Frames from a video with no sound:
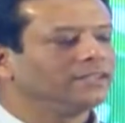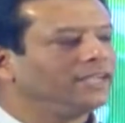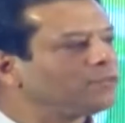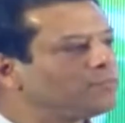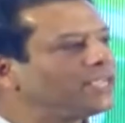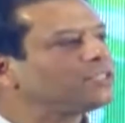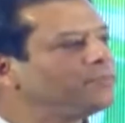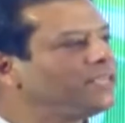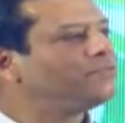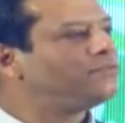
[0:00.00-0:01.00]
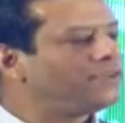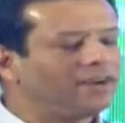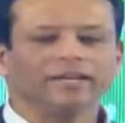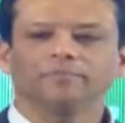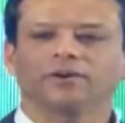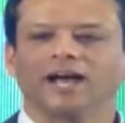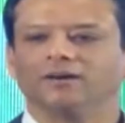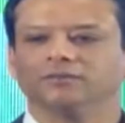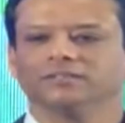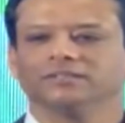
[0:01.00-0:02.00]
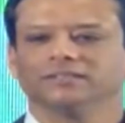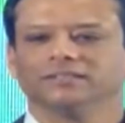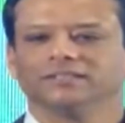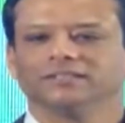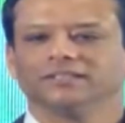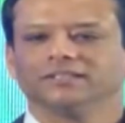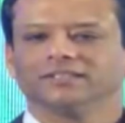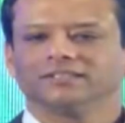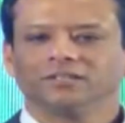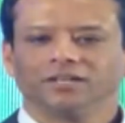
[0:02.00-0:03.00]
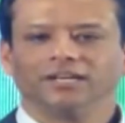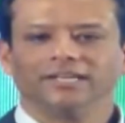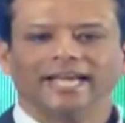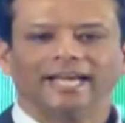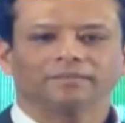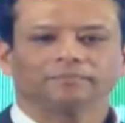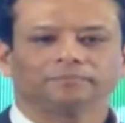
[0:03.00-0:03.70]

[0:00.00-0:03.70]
It makes me very proud to learn that.